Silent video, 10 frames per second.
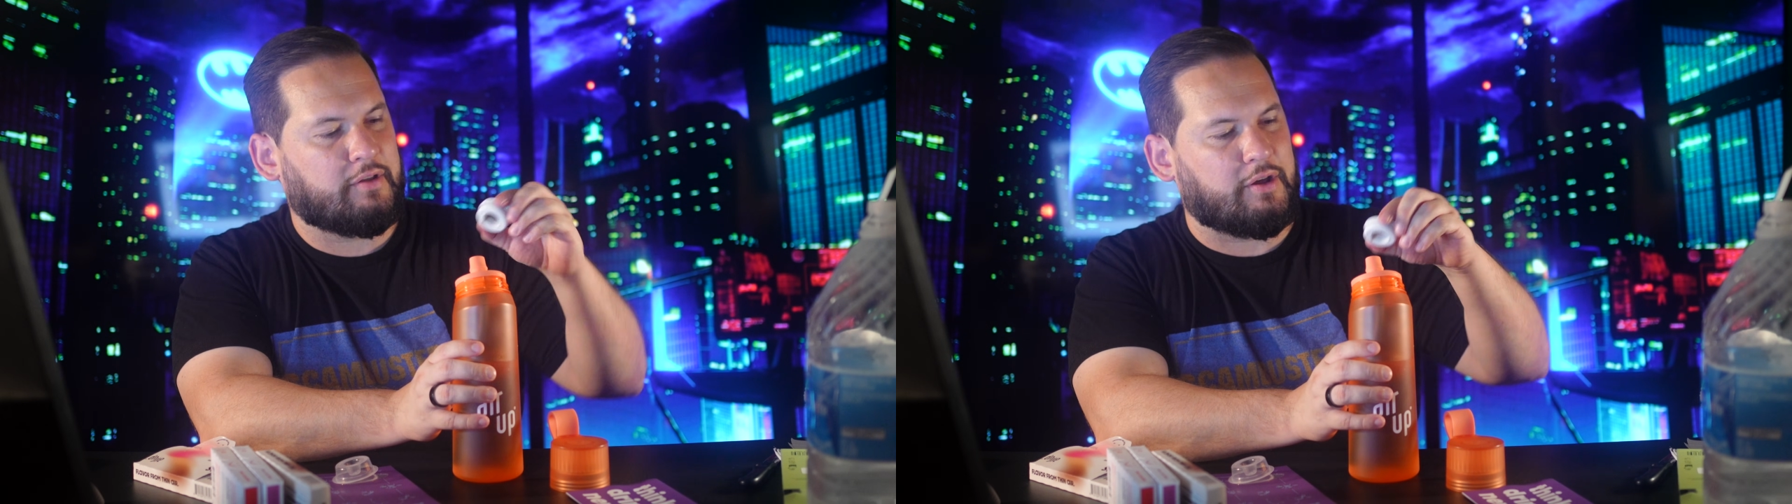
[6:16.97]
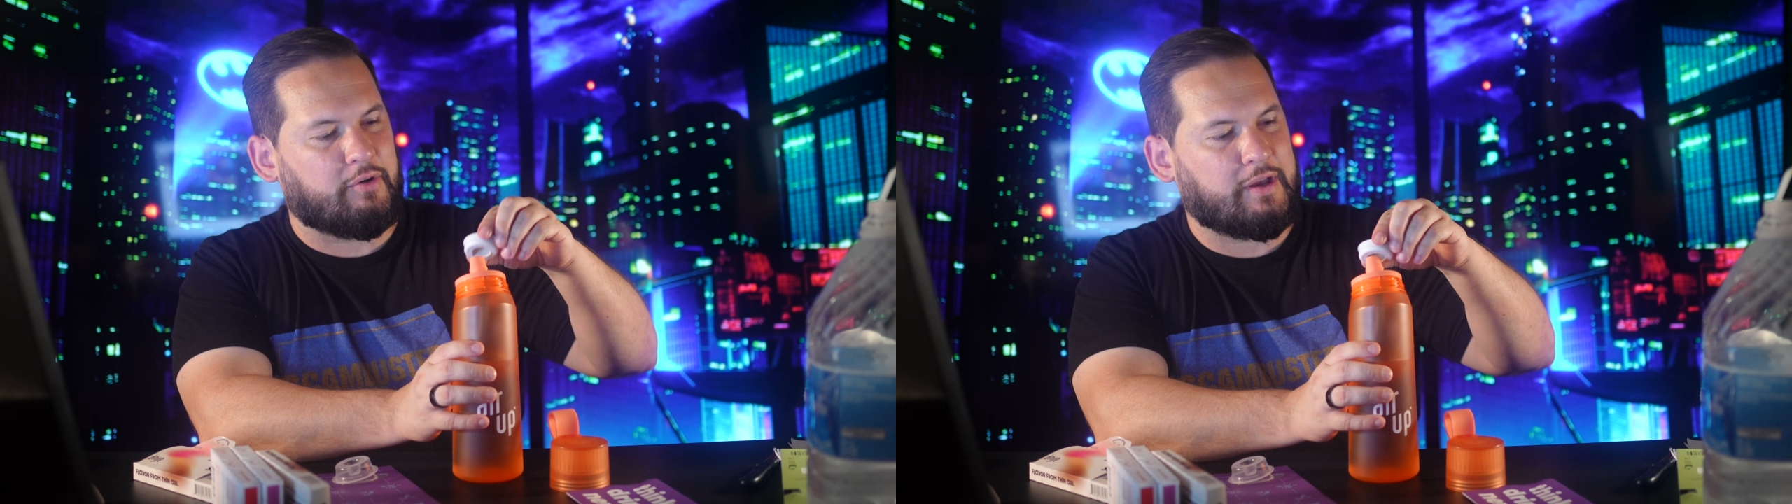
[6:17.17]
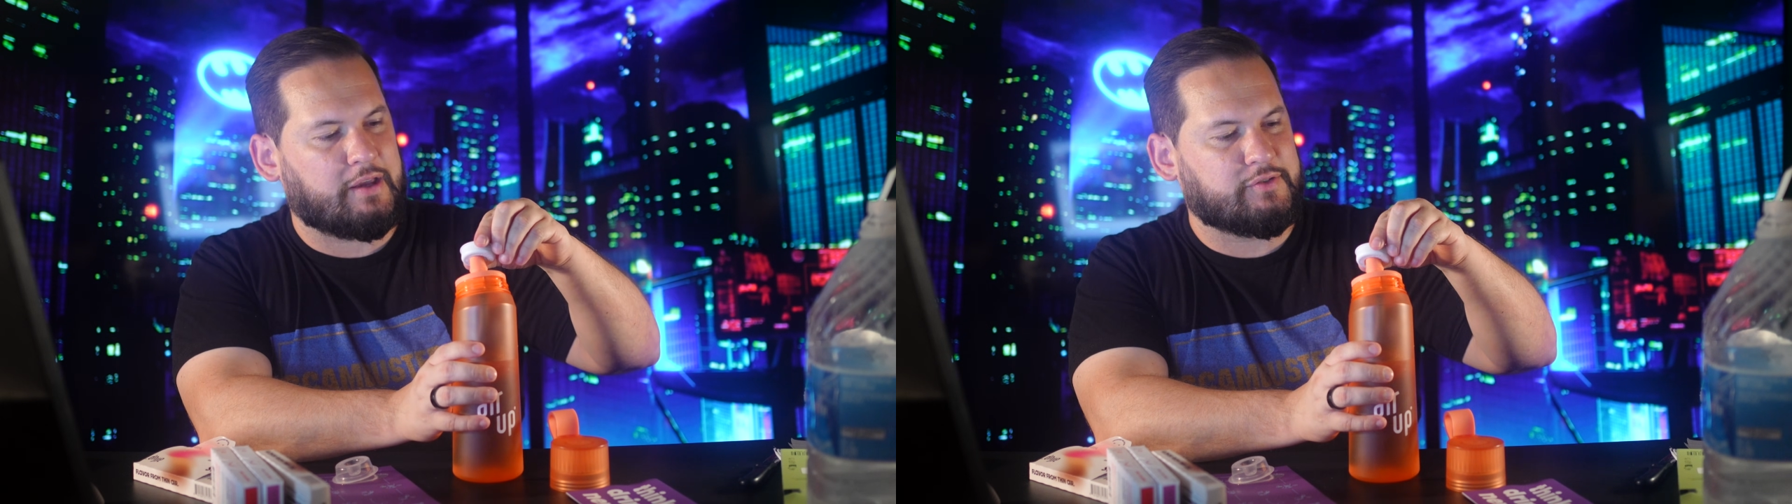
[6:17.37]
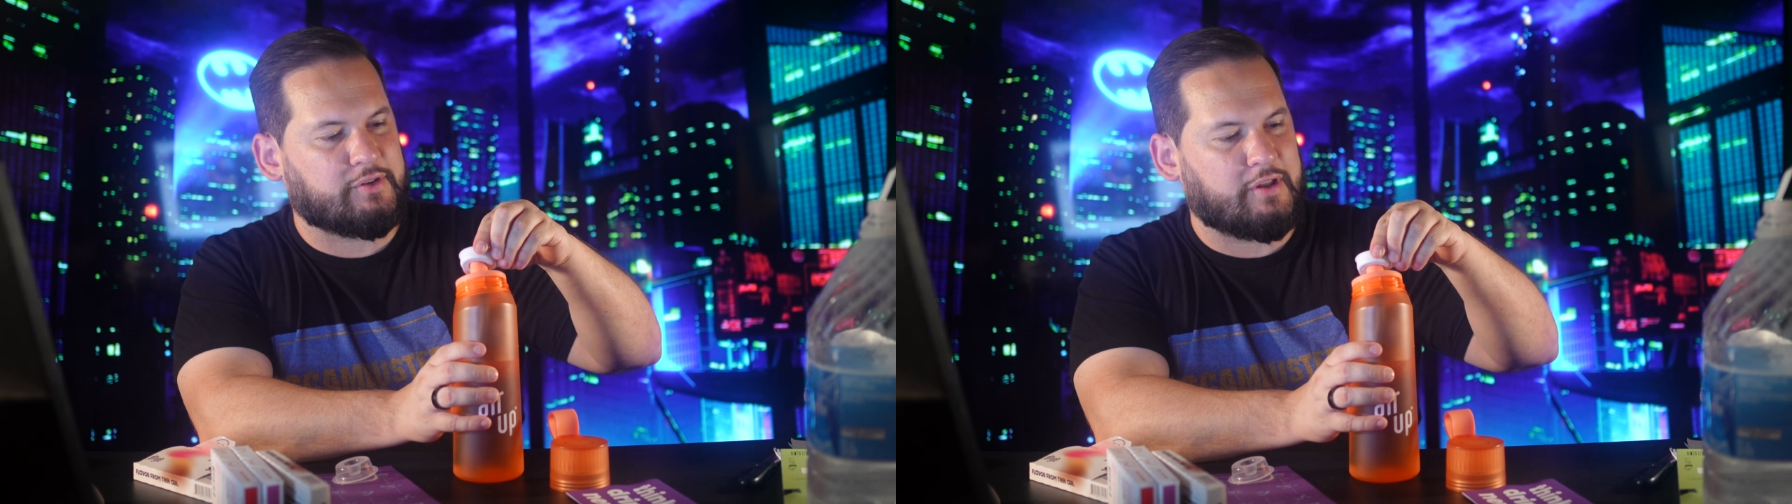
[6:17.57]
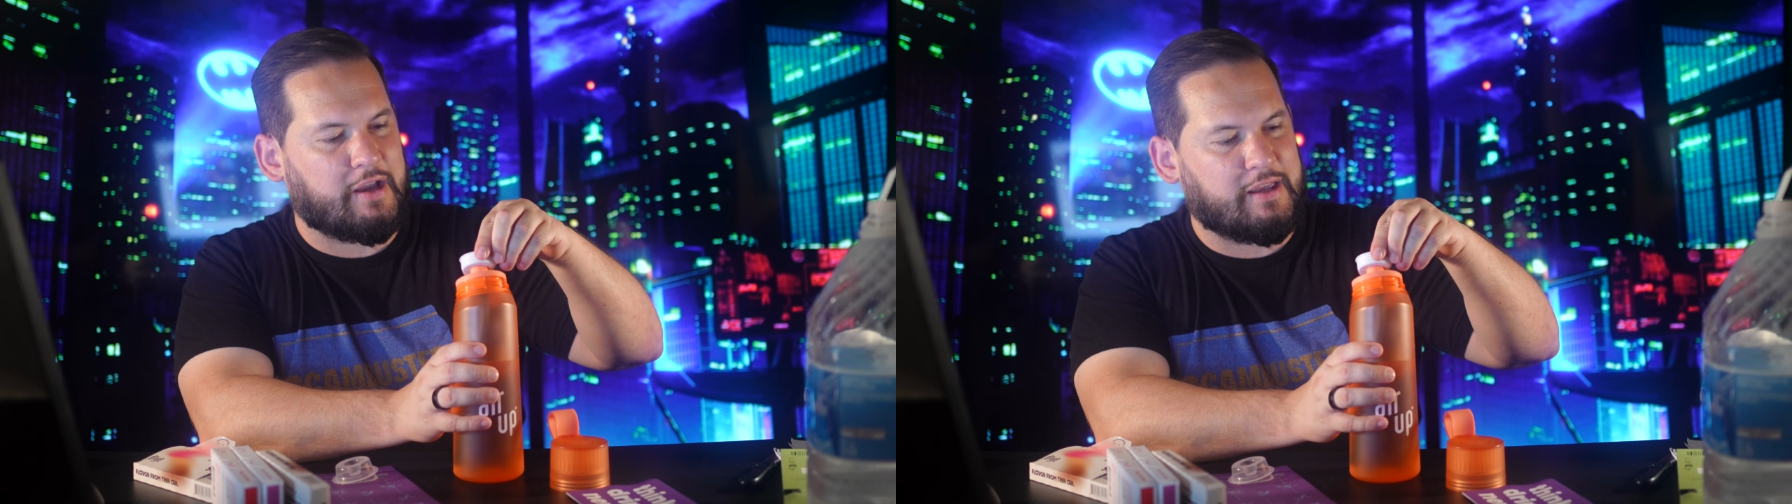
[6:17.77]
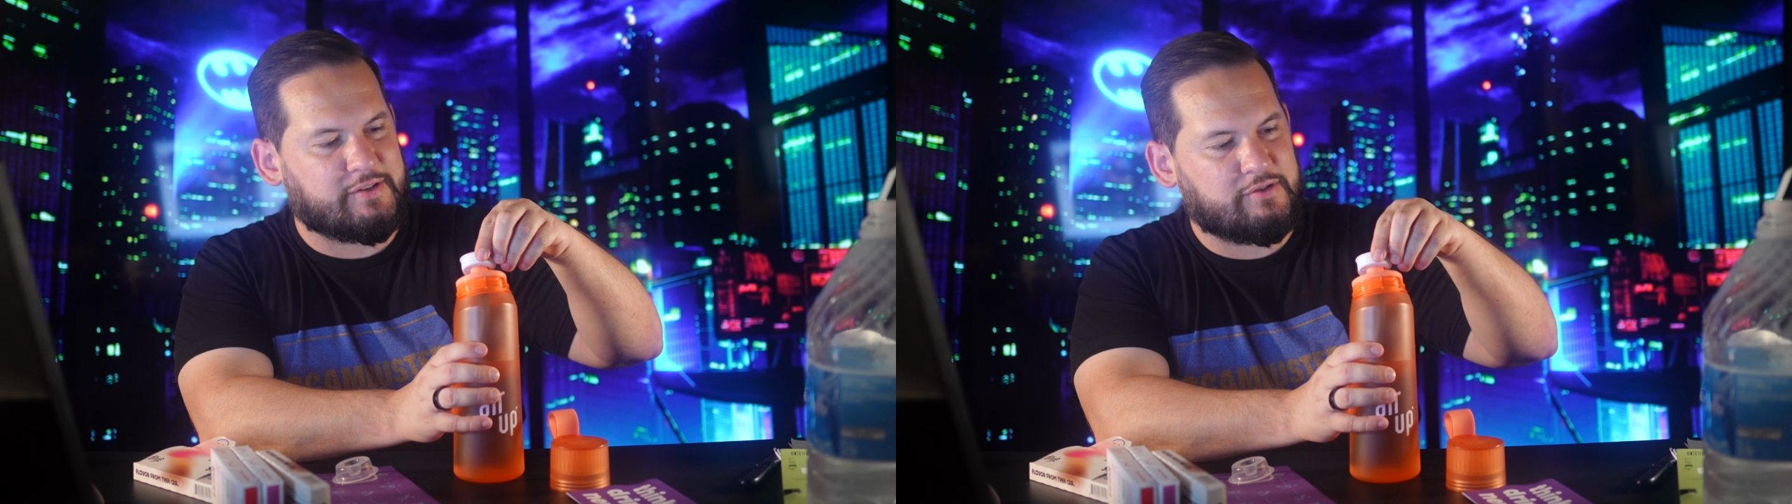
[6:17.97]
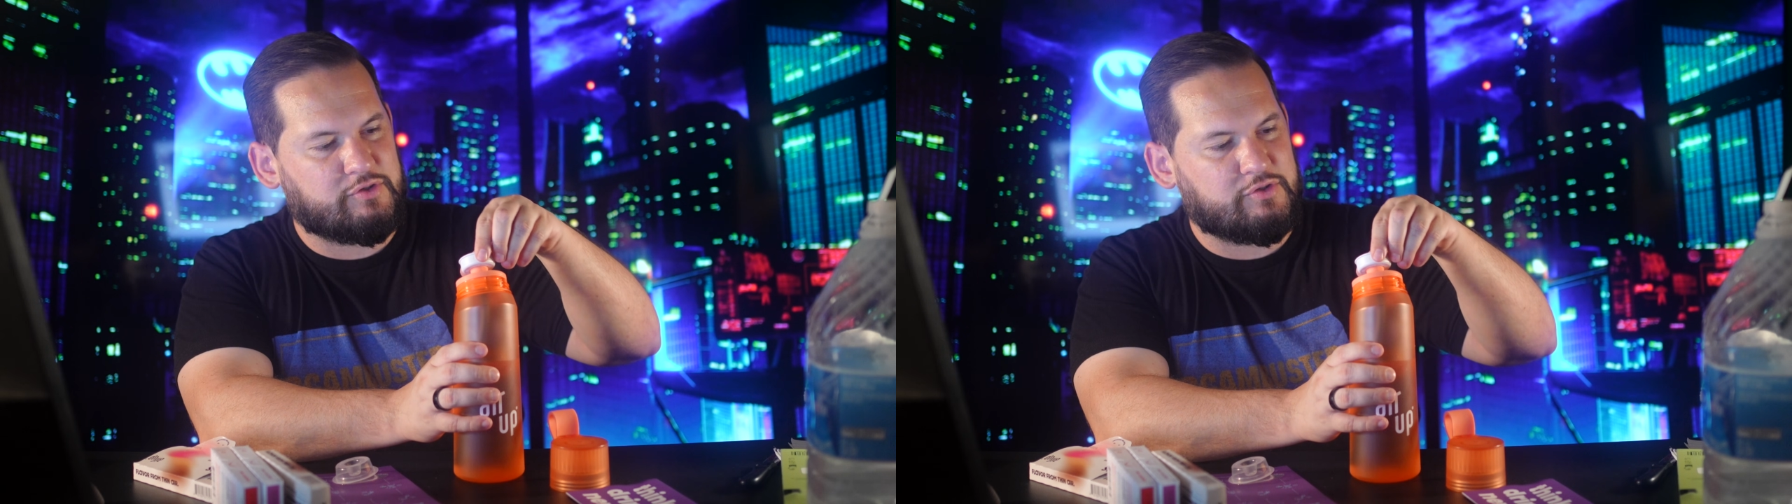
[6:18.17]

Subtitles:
Okay, so I guess you